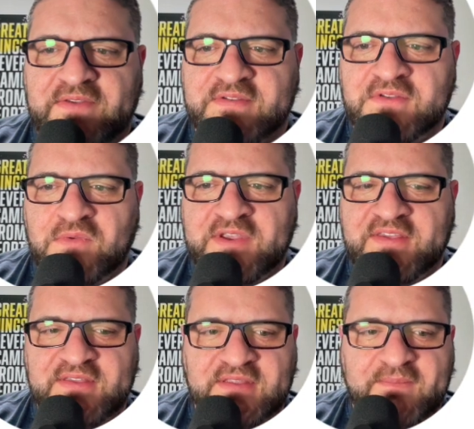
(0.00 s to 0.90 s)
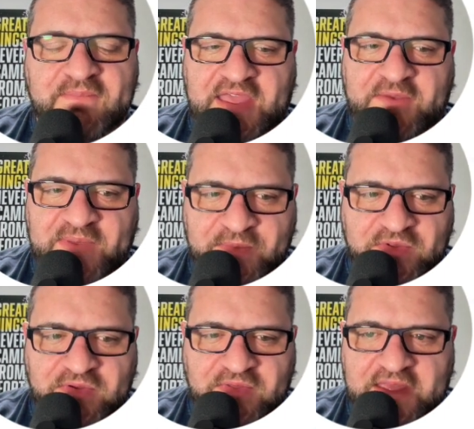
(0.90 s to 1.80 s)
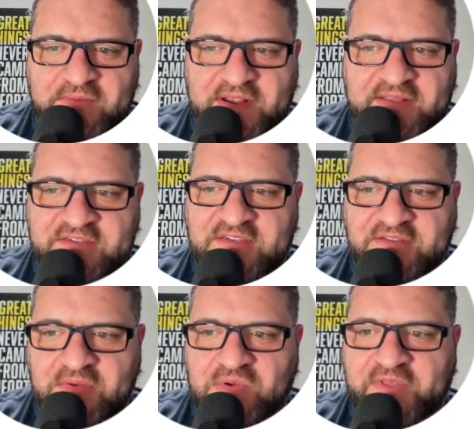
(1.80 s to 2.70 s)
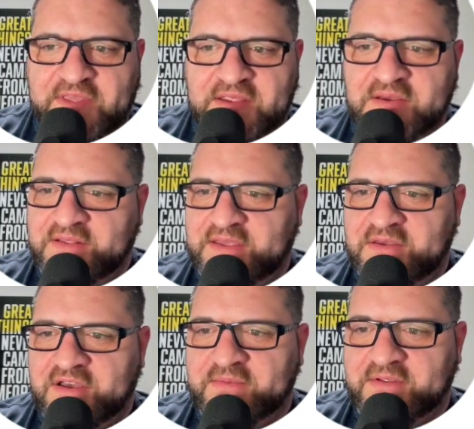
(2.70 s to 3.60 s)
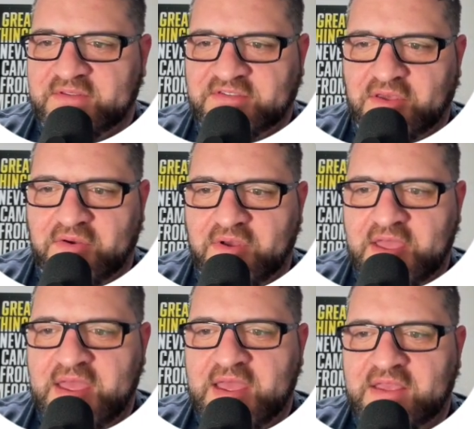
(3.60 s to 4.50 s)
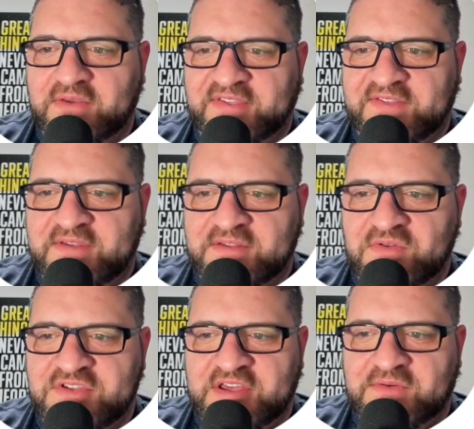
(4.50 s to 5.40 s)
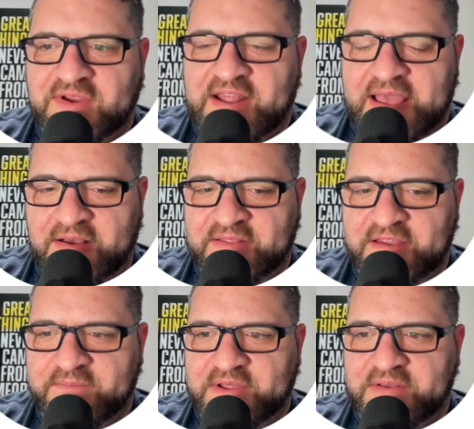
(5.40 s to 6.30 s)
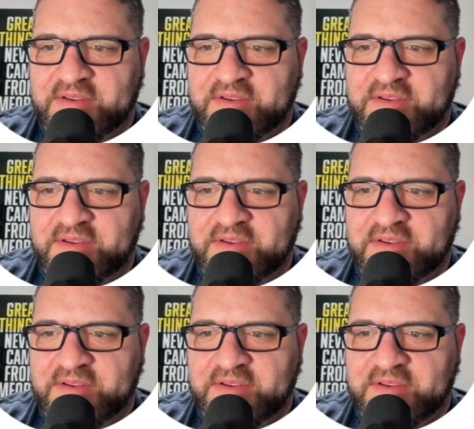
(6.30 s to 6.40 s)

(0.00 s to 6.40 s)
there's no reason to make people do that, right? Let's just do it within Content Goblin. So you'll see this new generate outline button